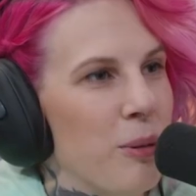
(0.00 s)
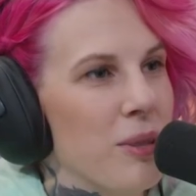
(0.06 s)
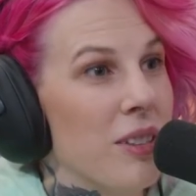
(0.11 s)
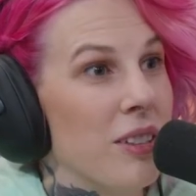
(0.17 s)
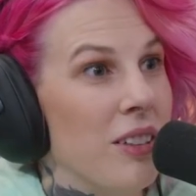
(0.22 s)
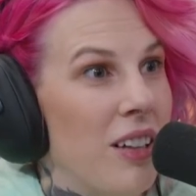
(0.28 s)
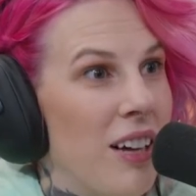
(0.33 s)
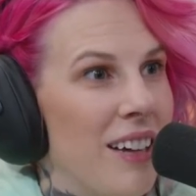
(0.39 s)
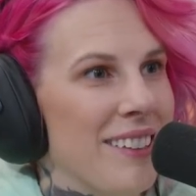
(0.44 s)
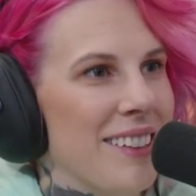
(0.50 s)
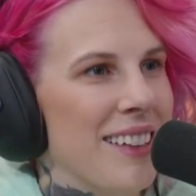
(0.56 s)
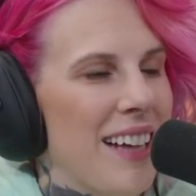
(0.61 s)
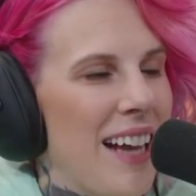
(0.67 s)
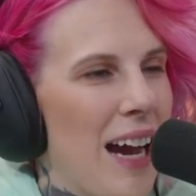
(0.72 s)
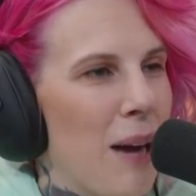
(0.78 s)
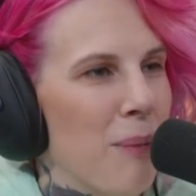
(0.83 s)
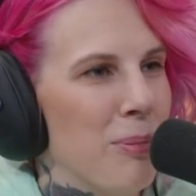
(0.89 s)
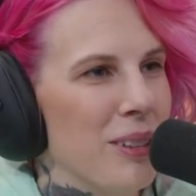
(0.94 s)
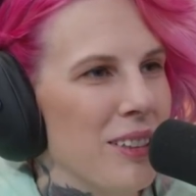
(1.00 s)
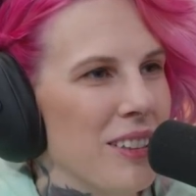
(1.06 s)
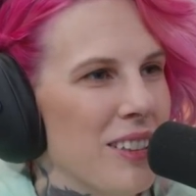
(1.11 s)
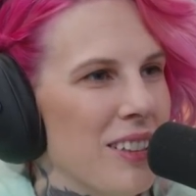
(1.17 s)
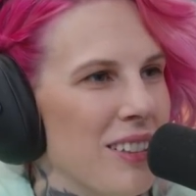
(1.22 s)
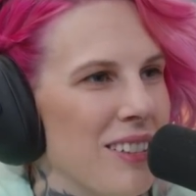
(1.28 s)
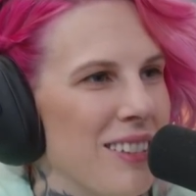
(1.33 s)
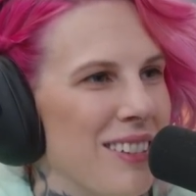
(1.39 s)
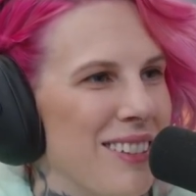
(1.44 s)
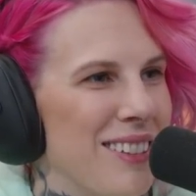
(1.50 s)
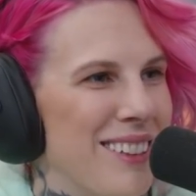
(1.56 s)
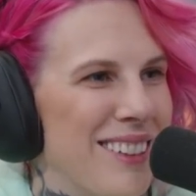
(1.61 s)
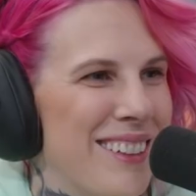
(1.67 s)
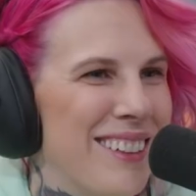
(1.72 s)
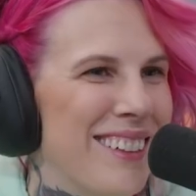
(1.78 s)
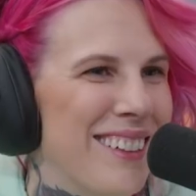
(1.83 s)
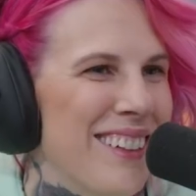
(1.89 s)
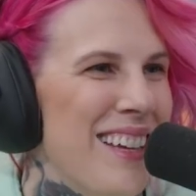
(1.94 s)
was a lot that happened.
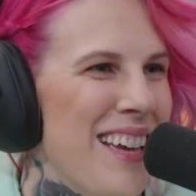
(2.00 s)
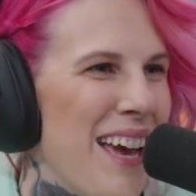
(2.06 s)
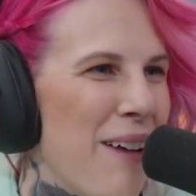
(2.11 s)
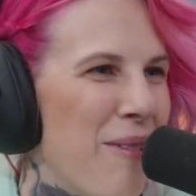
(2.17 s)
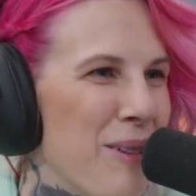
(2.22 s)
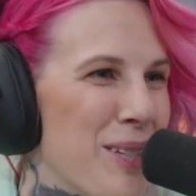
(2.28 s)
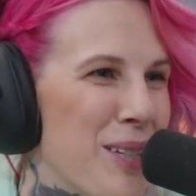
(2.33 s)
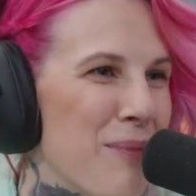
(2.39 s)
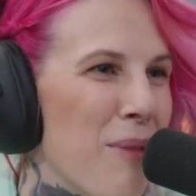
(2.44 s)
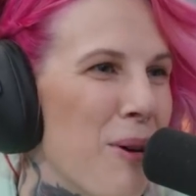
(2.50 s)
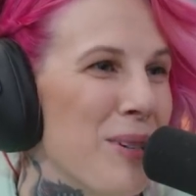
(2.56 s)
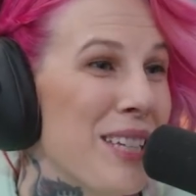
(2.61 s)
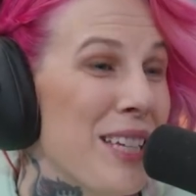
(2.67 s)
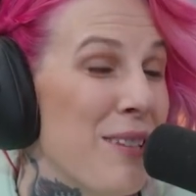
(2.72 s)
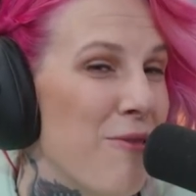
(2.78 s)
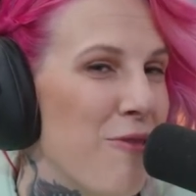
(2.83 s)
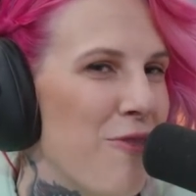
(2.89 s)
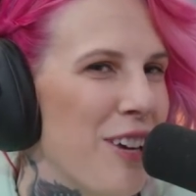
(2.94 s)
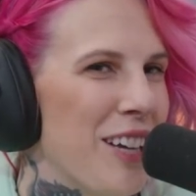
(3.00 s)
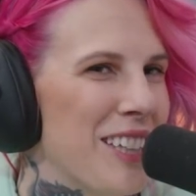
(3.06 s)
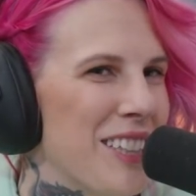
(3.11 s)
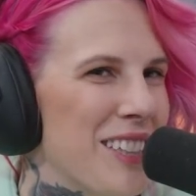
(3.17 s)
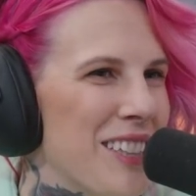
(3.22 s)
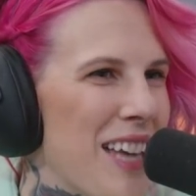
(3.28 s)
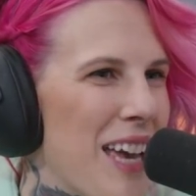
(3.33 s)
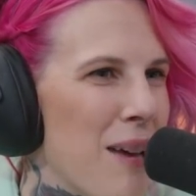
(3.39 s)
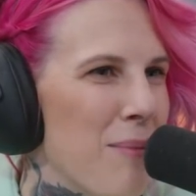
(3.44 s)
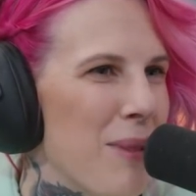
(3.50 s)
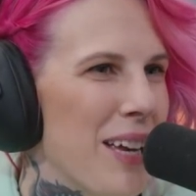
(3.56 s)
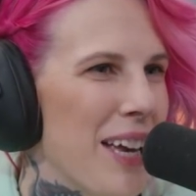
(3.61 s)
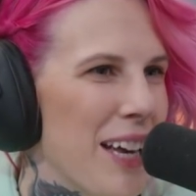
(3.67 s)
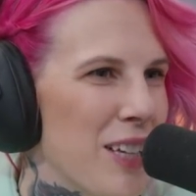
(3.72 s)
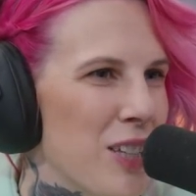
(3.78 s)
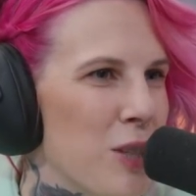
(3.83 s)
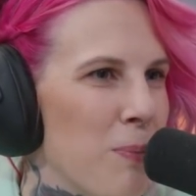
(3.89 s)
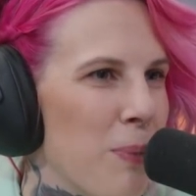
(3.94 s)
It was the most Invictus gaming
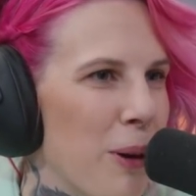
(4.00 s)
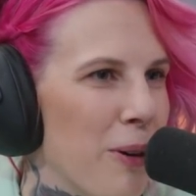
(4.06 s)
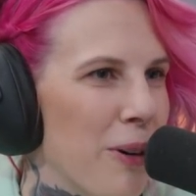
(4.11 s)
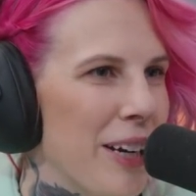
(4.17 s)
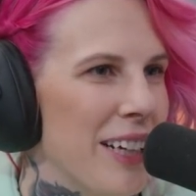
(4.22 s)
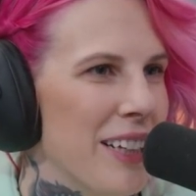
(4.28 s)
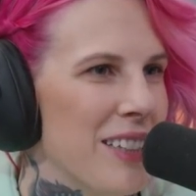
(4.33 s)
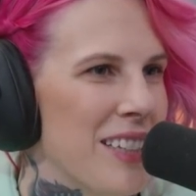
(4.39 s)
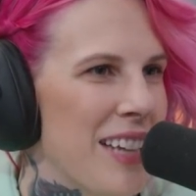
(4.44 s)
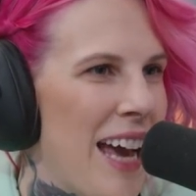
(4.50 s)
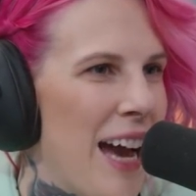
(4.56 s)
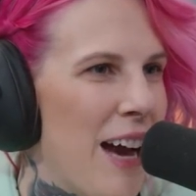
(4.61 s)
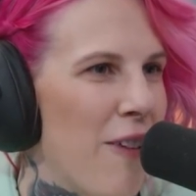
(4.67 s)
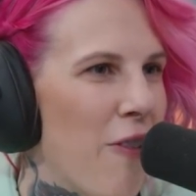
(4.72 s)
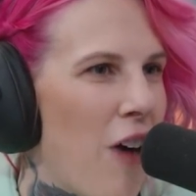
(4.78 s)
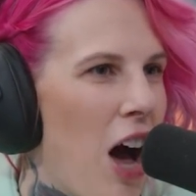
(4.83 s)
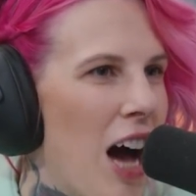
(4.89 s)
experience to have